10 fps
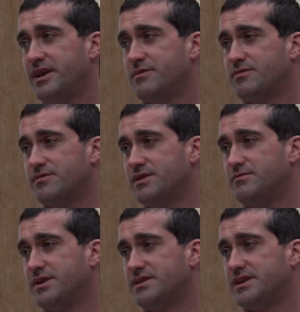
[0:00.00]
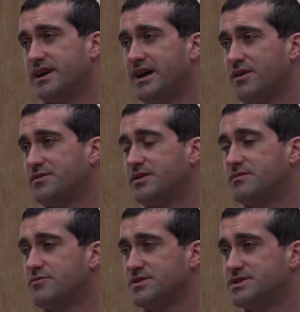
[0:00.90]
And we're really building a
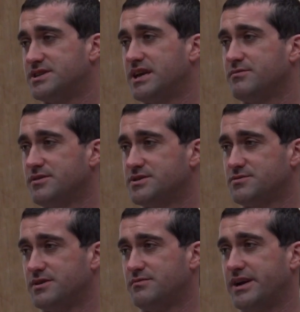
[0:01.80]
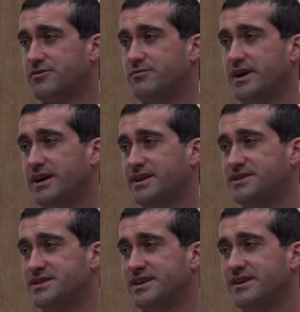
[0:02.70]
healthier, more stable soil
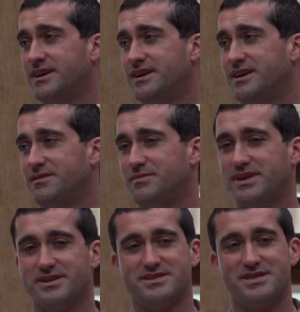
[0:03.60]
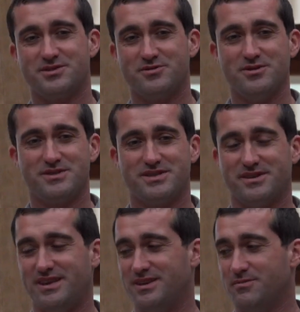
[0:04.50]
microbiology. Because these
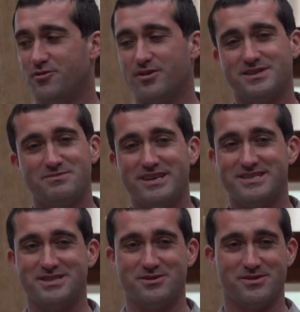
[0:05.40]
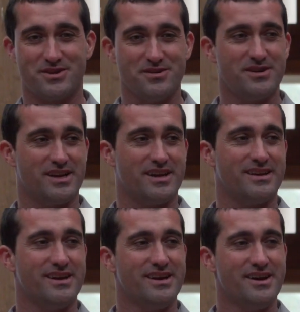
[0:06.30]
roots, and the more species you include in
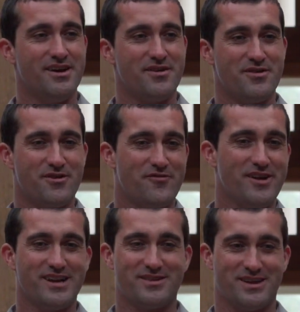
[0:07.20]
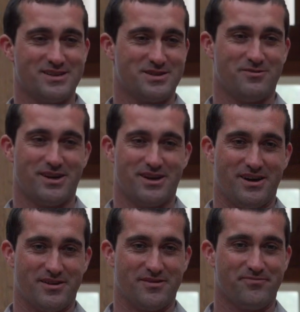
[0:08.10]
it, they're feeding things to one
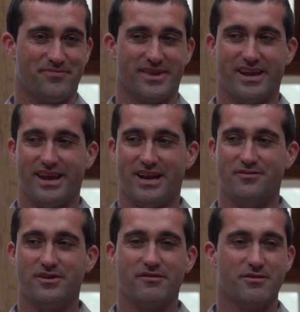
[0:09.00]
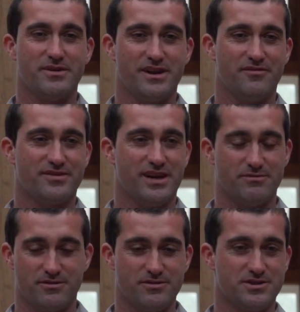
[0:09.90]
another. And if you give them enough
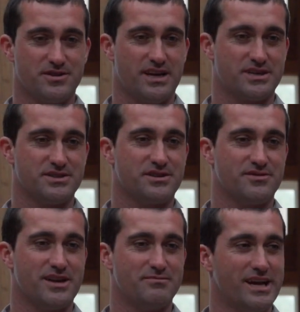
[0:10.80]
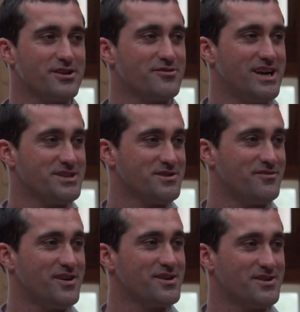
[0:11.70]
time, the roots will actually create mycorrhizal
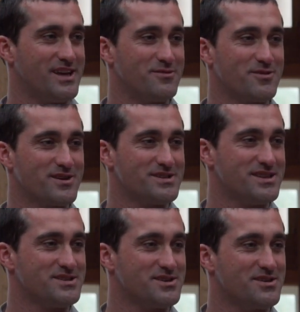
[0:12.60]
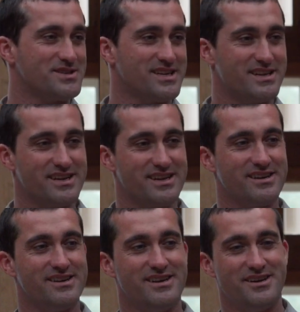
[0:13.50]
fungal networks and start
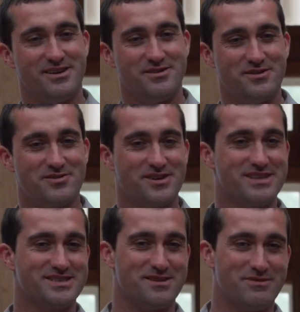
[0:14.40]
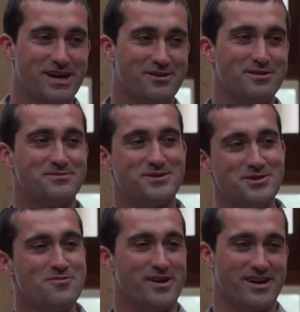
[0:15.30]
sending nutrients and microbes
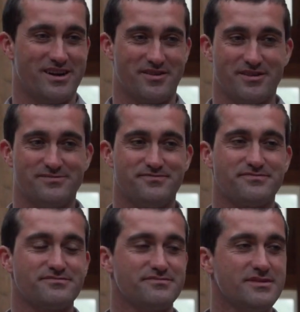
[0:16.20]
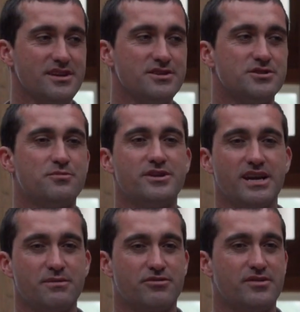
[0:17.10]
to one another. So
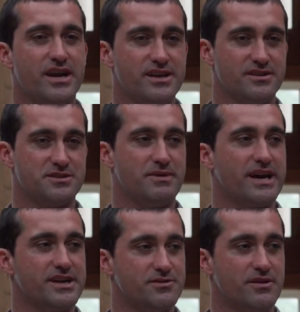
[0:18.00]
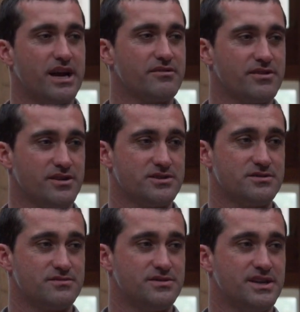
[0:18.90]
bringing perennials back into our
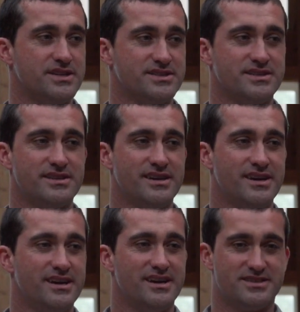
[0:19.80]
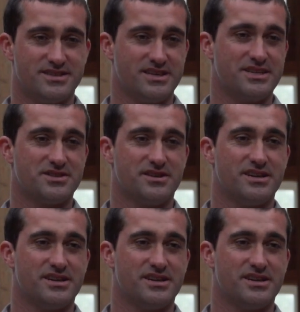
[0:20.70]
agricultural rotation is essential.